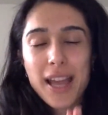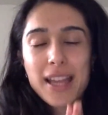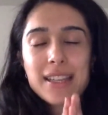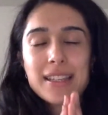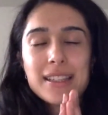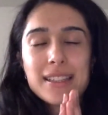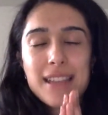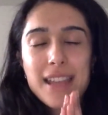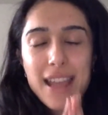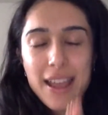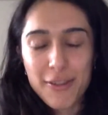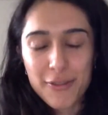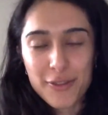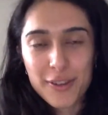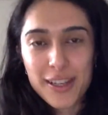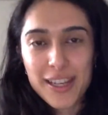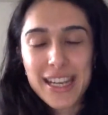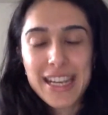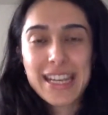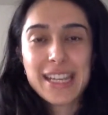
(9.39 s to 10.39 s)
and
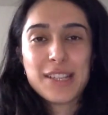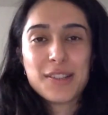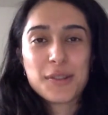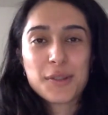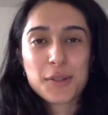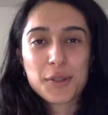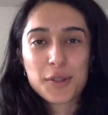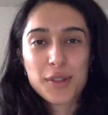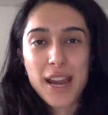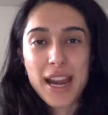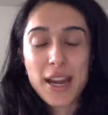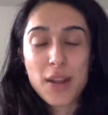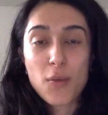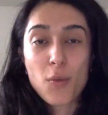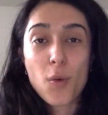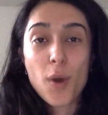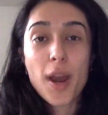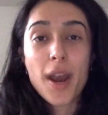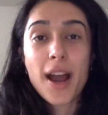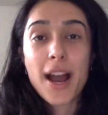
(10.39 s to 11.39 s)
effort into creating
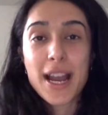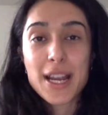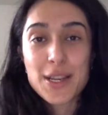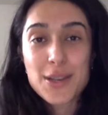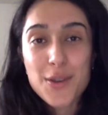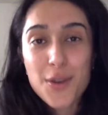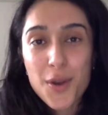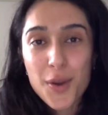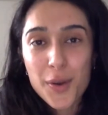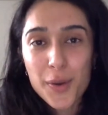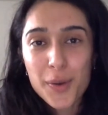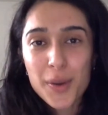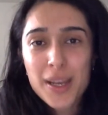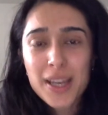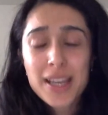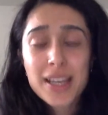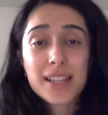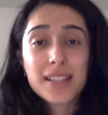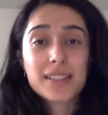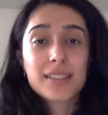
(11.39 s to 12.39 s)
what I know
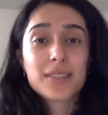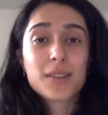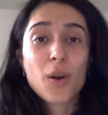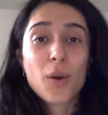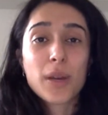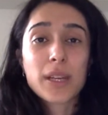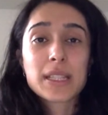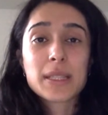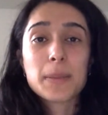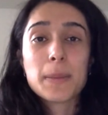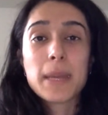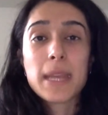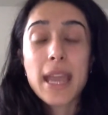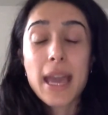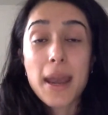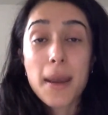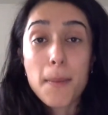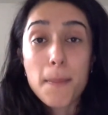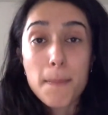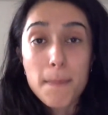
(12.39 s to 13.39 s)
is going to be
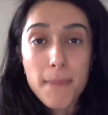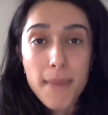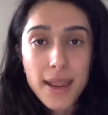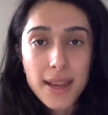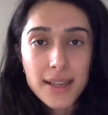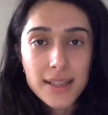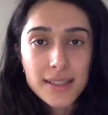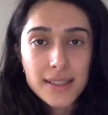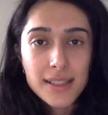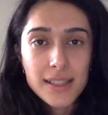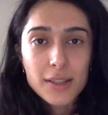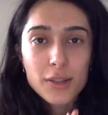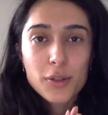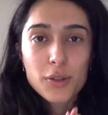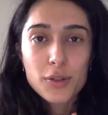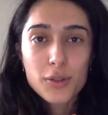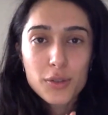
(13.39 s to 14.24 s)
an amazing